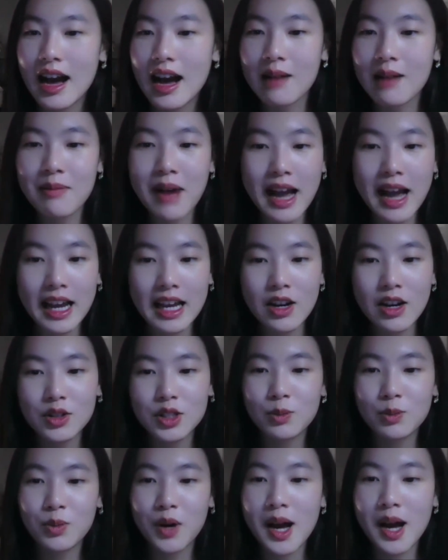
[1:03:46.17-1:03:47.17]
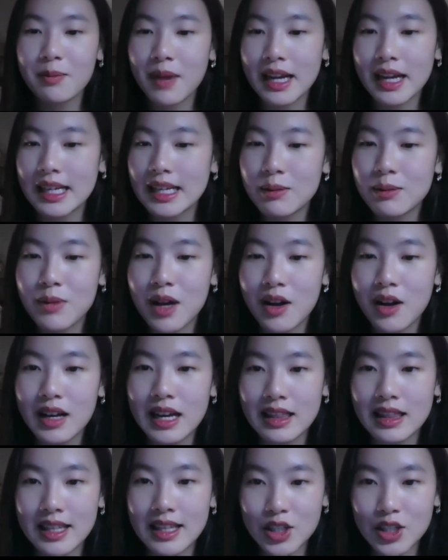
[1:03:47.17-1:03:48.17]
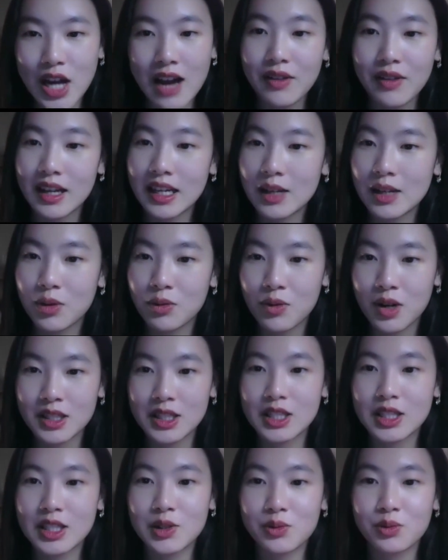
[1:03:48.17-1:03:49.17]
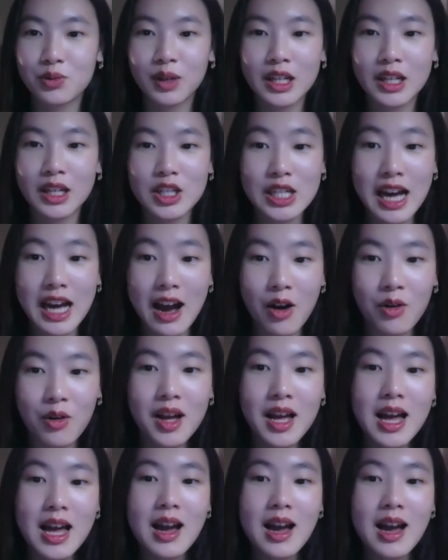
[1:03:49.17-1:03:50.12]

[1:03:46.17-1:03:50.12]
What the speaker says: I can also put my email in the chat if anyone wants to reach out.